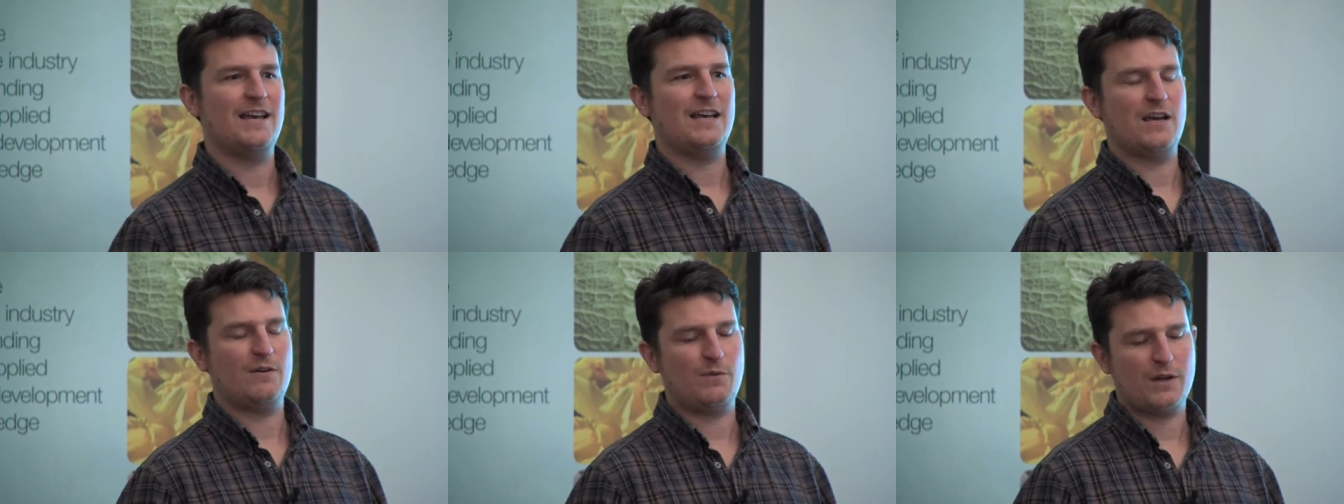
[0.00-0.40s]

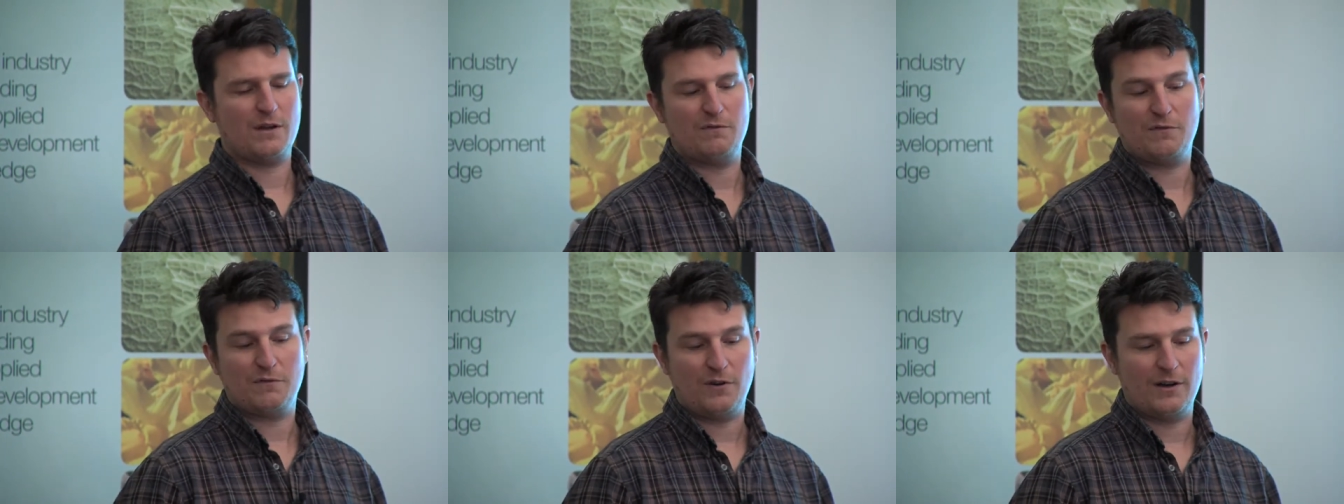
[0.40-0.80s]
If we
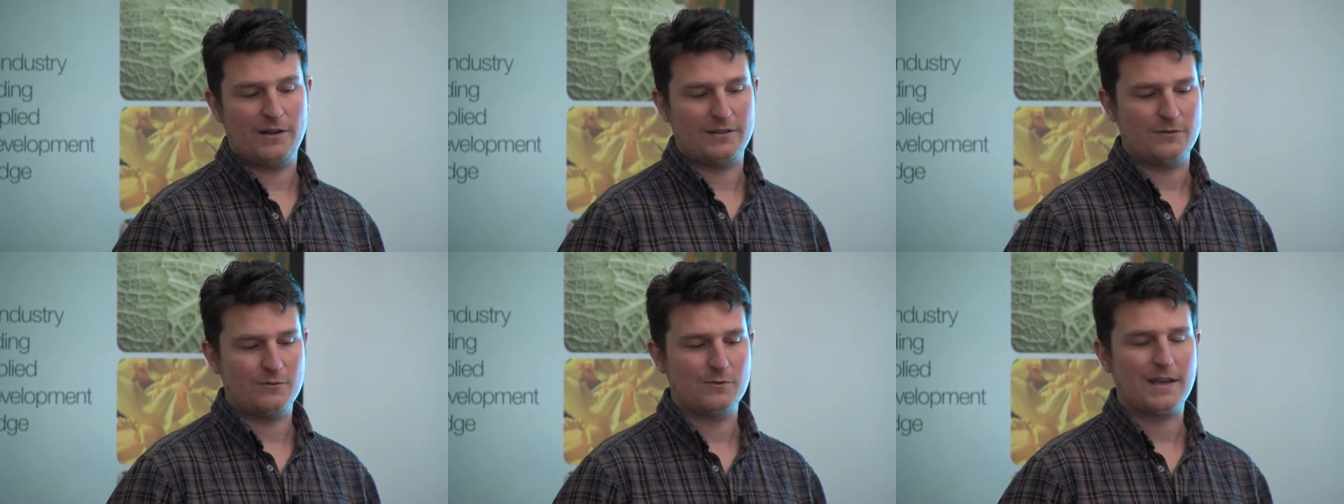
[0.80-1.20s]
can
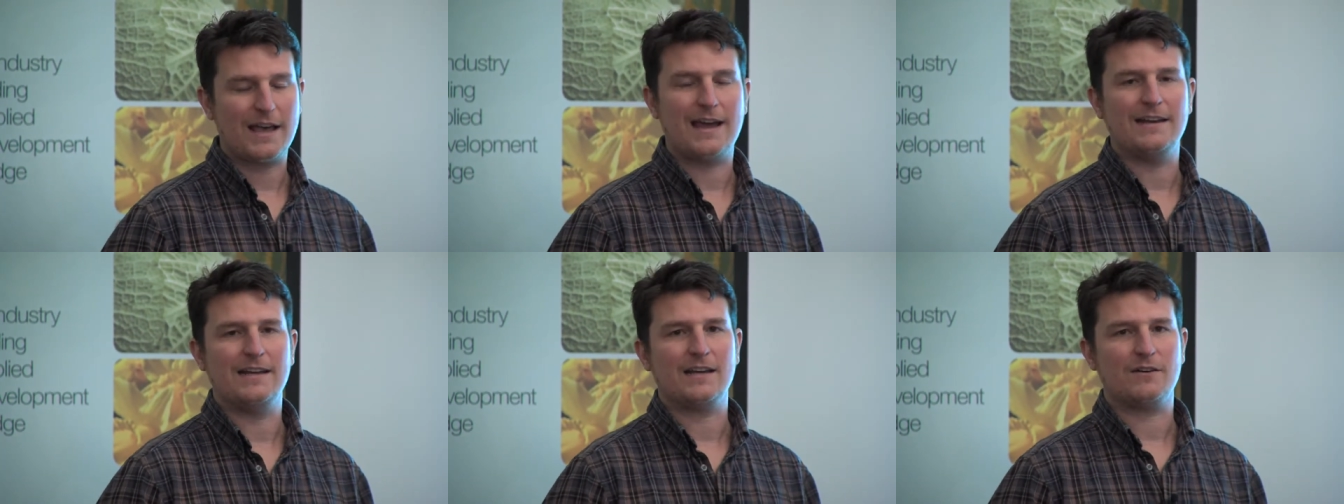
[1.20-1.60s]
find an
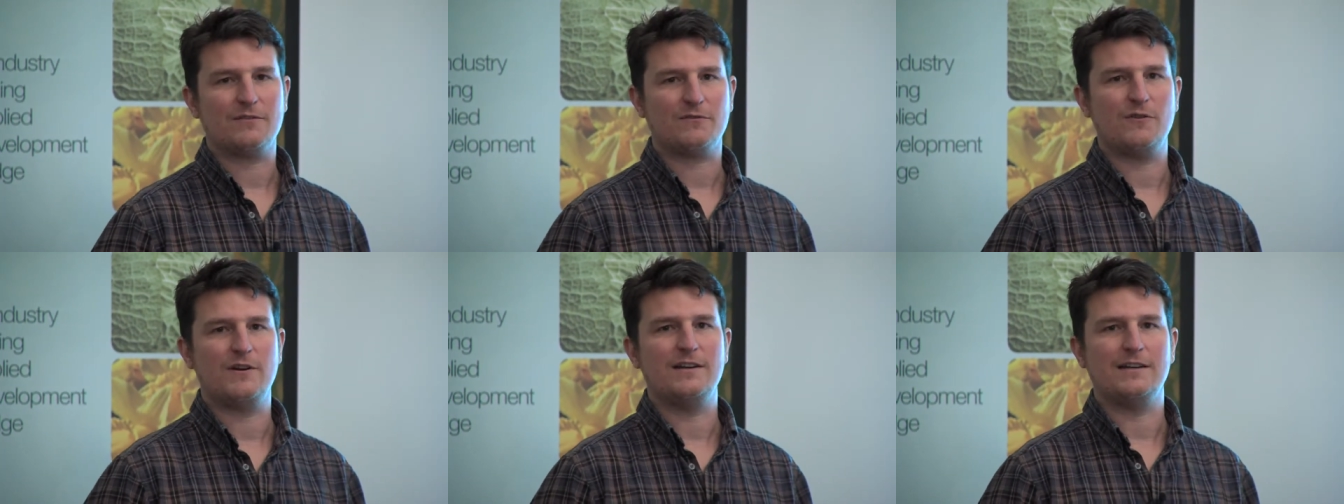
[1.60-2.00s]
organic,
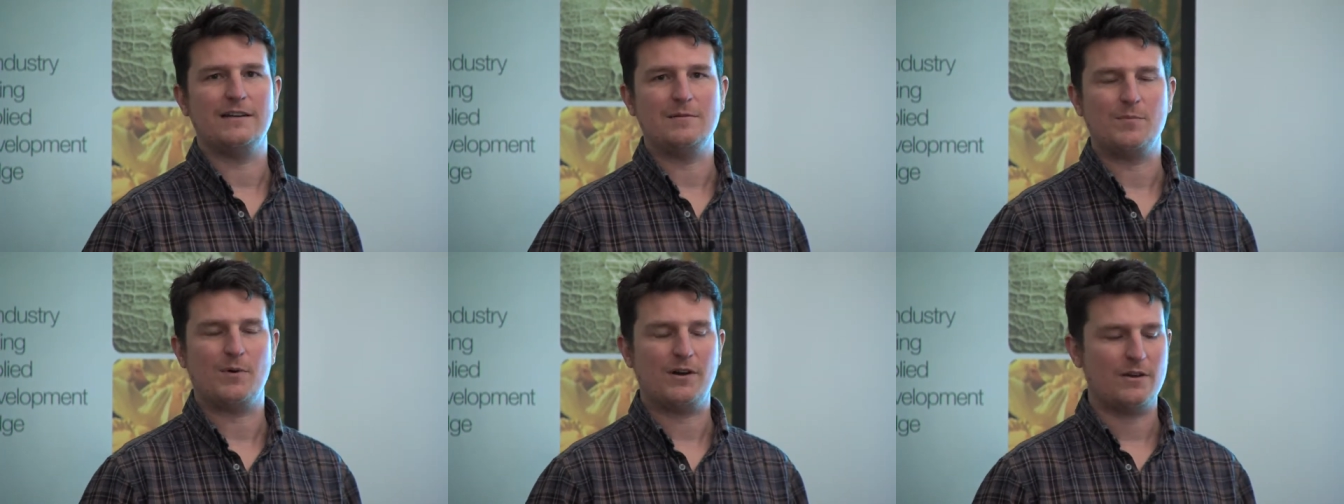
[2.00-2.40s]

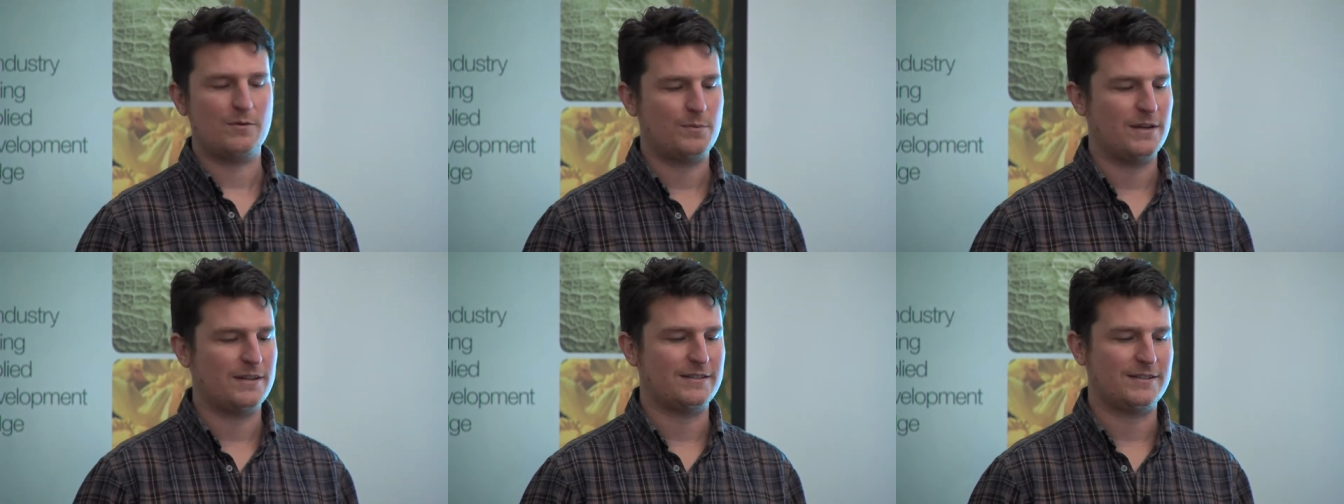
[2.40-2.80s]
friendly
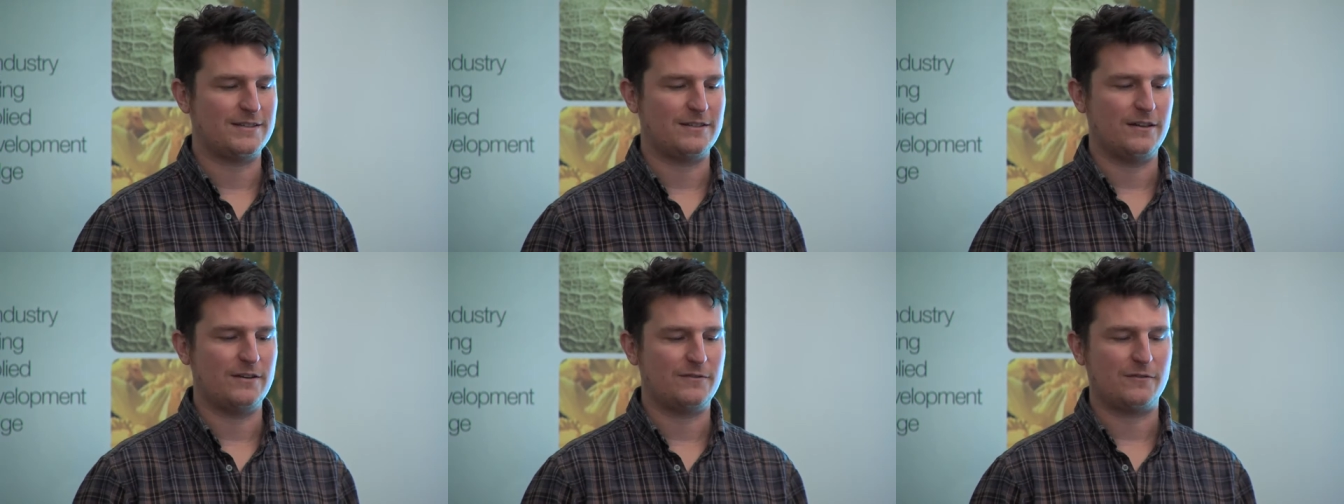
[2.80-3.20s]

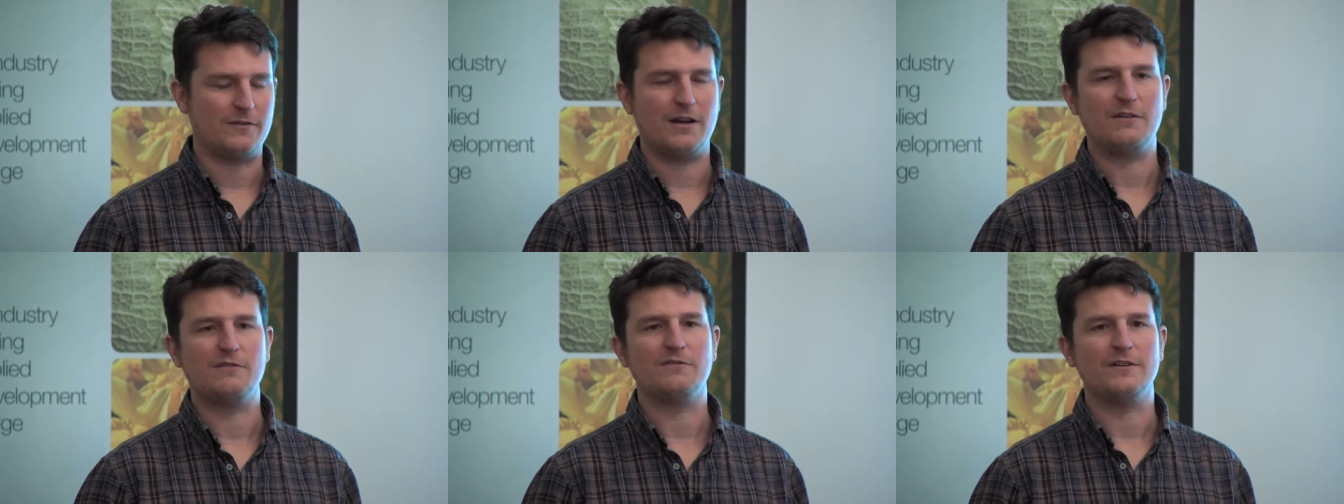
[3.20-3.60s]
biopesticide for
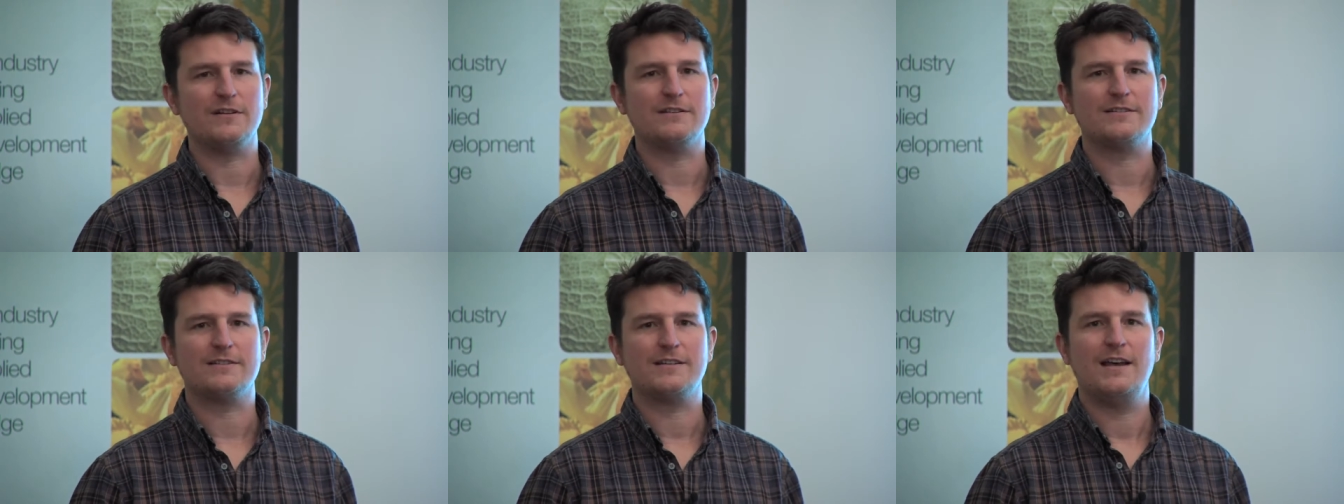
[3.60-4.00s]

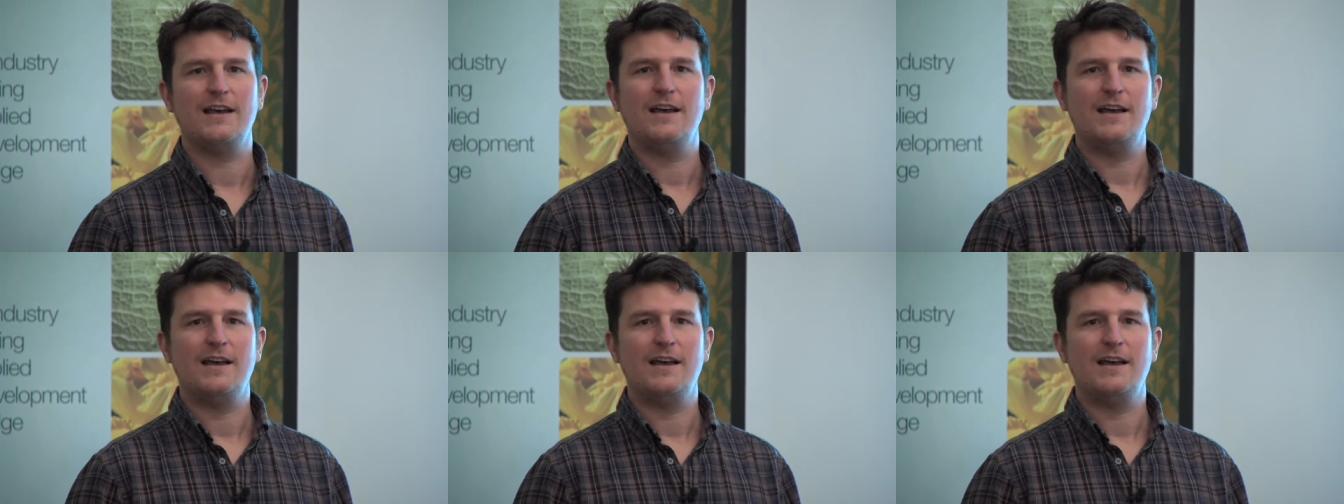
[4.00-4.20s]
aphids,